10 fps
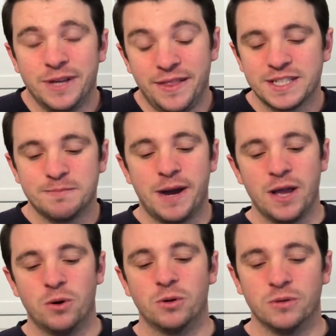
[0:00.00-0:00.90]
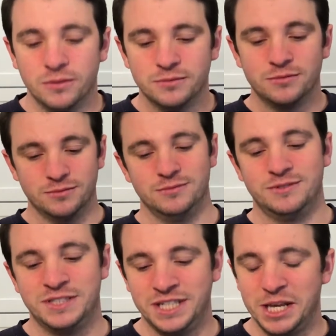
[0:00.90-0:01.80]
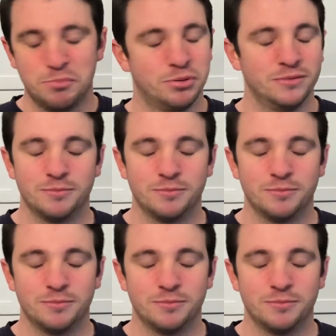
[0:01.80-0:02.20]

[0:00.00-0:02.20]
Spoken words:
And that's my whole deep,